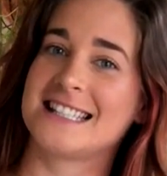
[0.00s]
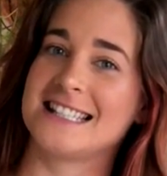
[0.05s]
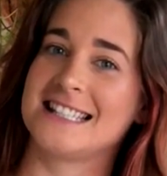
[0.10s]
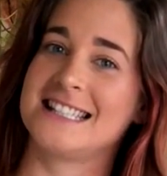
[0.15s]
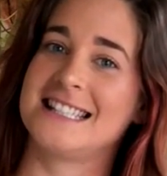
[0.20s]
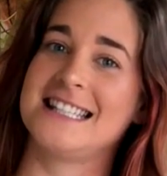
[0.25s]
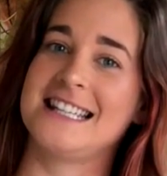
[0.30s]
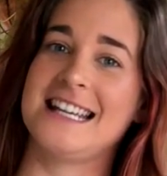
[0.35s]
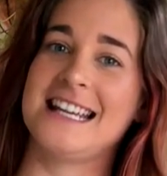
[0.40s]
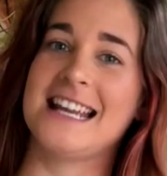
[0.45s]
and
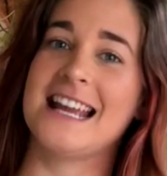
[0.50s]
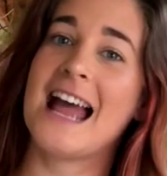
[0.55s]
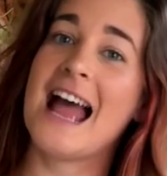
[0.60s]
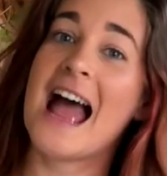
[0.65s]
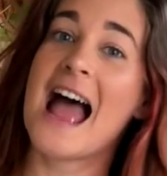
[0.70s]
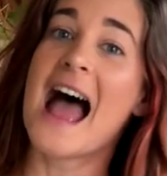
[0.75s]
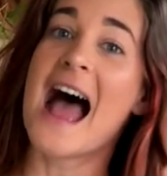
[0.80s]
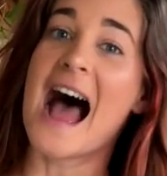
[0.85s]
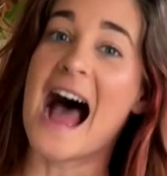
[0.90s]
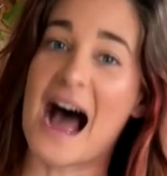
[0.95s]
see
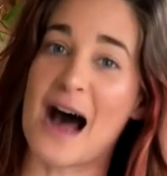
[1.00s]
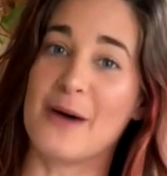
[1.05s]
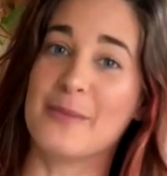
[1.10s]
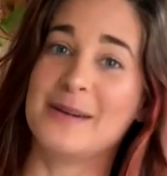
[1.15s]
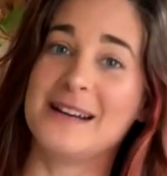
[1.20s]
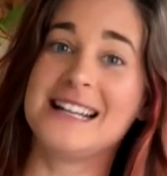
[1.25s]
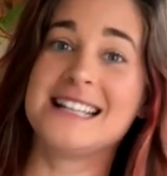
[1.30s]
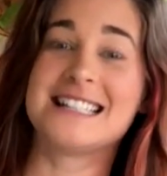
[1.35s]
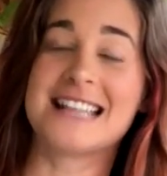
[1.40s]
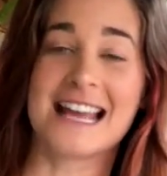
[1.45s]
how
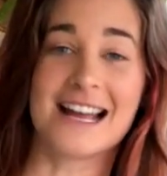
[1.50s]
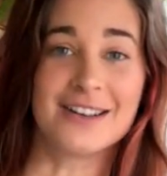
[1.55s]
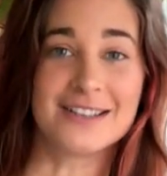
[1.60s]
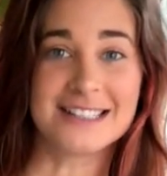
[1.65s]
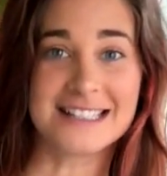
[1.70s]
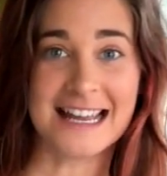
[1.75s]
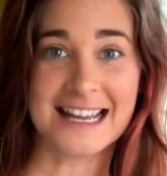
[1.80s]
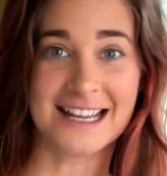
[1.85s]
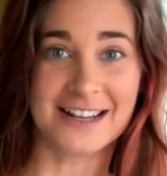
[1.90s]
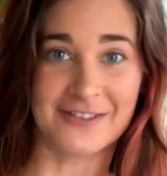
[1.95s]
many
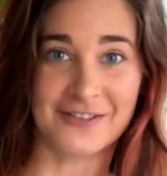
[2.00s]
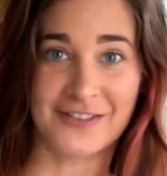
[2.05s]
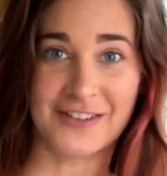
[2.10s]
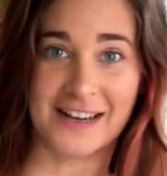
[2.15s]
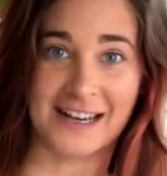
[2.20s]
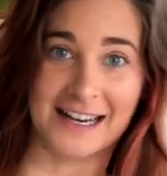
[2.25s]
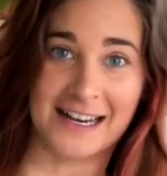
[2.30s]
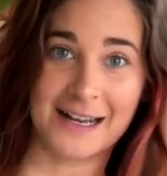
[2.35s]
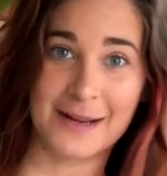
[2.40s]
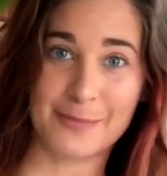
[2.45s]
tails I can
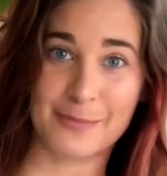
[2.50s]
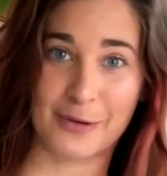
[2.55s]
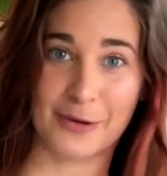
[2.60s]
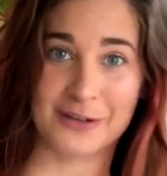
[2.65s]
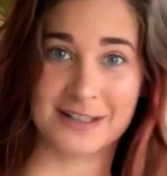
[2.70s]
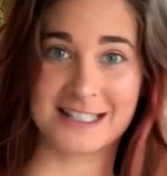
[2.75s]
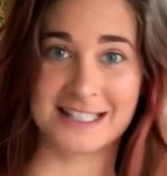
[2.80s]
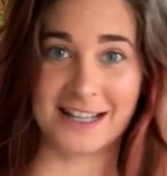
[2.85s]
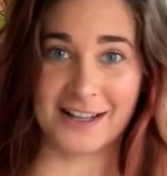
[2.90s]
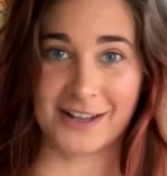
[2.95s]
fit in it,
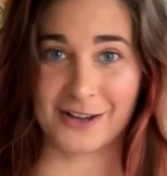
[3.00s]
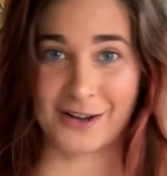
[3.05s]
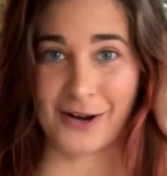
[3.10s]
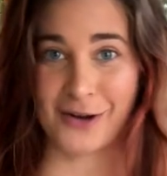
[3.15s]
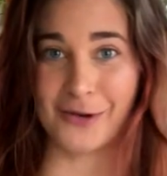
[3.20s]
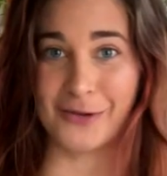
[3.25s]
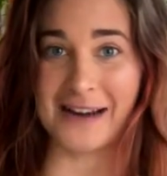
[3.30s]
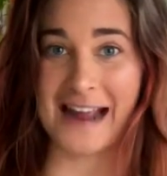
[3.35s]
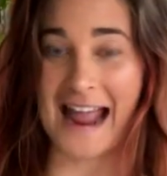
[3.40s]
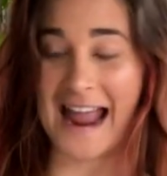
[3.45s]
both
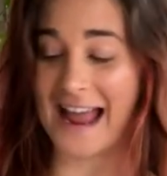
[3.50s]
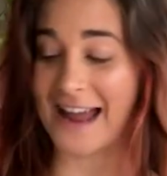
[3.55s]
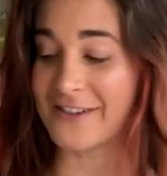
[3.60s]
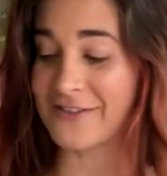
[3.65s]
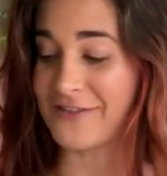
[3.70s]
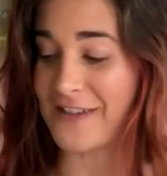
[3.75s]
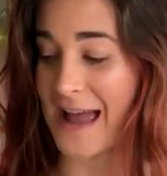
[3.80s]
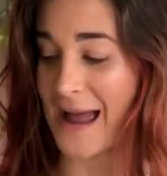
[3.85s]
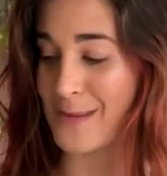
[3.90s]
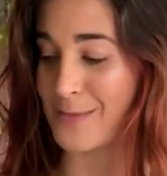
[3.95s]
silicone
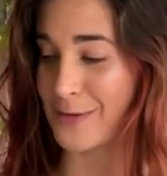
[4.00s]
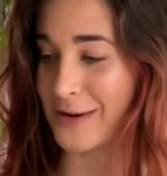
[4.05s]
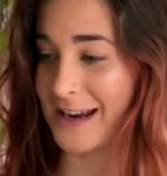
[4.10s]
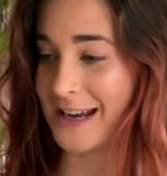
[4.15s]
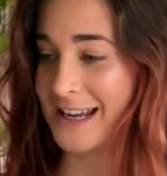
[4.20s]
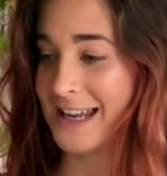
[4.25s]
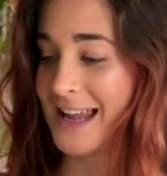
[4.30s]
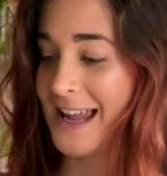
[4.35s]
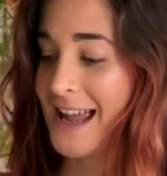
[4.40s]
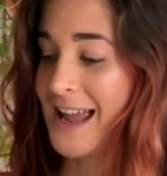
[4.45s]
and
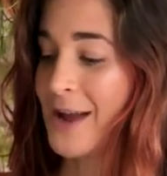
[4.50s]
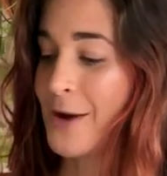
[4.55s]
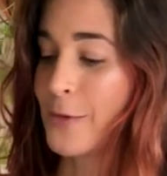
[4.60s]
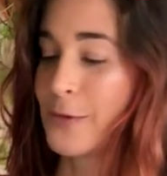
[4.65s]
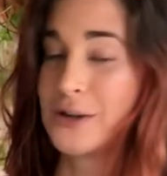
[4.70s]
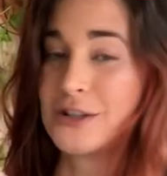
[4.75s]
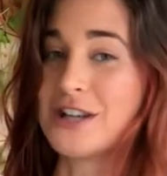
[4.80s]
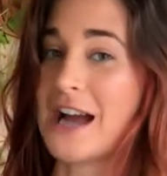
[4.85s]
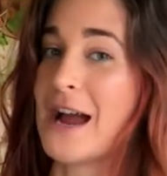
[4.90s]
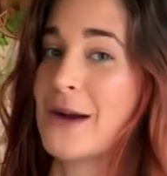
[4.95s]
fabric,
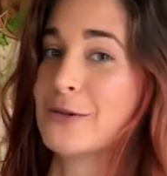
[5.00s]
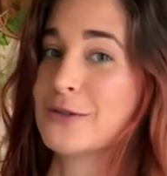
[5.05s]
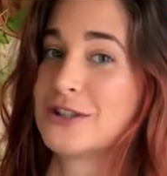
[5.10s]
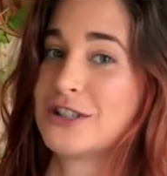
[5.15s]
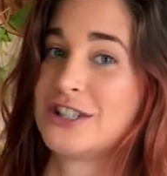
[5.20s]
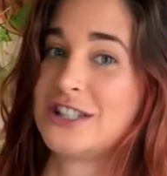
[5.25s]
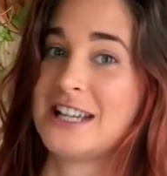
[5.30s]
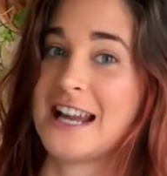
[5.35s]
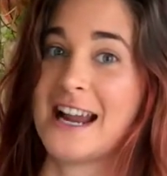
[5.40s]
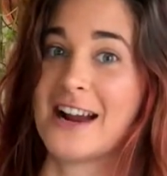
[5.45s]
which I will
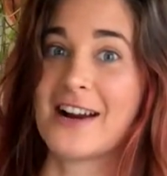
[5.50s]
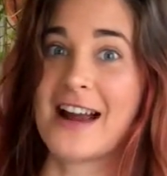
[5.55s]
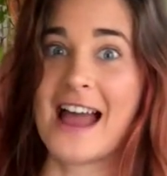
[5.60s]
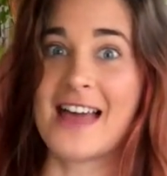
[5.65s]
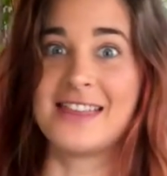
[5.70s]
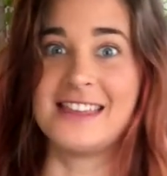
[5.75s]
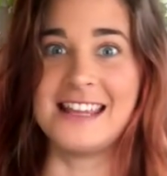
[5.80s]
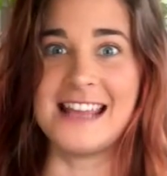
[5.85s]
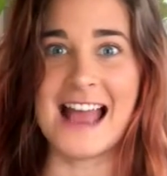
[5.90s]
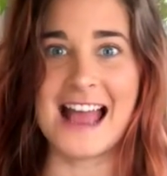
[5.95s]
share
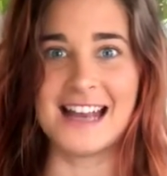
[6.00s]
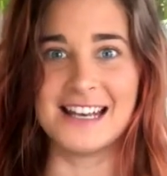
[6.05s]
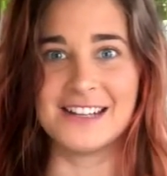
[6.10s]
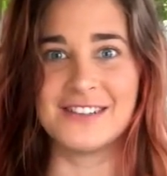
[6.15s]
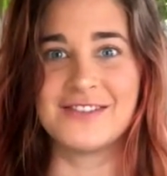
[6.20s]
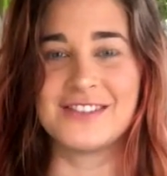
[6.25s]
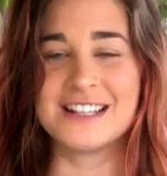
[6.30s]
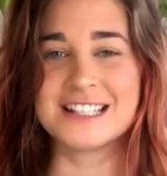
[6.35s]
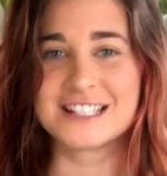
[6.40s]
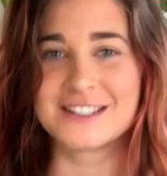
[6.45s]
at the end
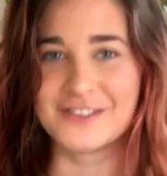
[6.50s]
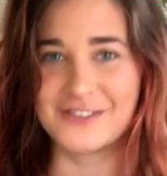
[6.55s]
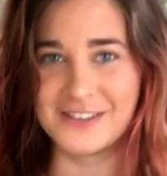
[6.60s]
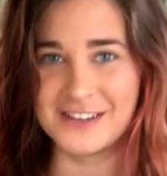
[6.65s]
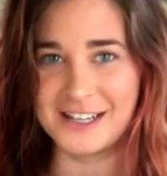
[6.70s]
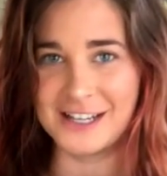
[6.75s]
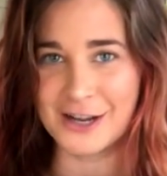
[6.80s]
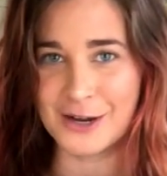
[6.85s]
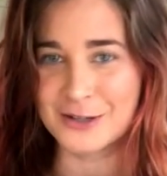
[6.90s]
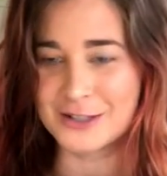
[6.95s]
of this
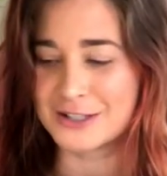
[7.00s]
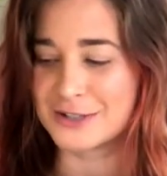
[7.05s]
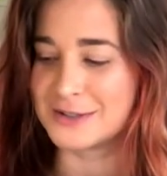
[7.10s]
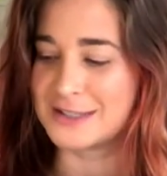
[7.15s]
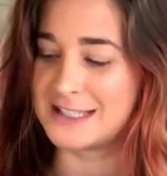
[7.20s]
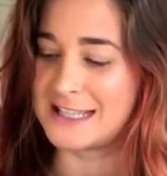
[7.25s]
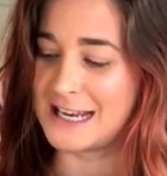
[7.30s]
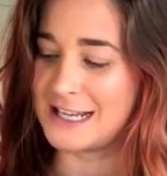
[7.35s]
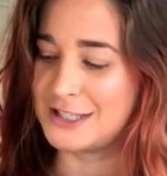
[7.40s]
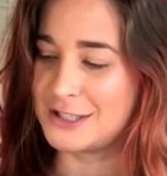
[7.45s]
video, so
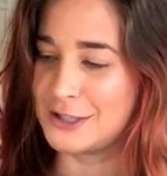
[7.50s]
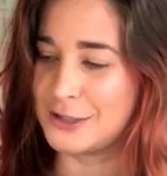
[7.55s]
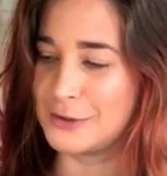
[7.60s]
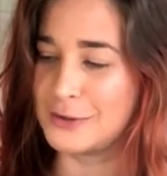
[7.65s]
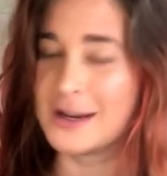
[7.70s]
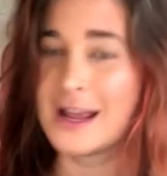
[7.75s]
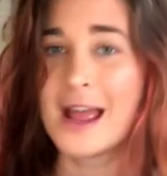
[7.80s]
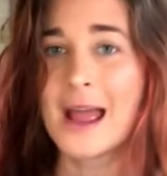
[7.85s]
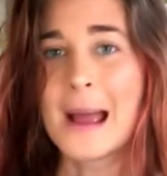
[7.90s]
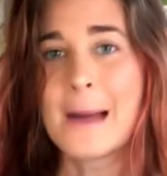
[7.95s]
stay
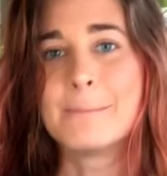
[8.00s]
tuned.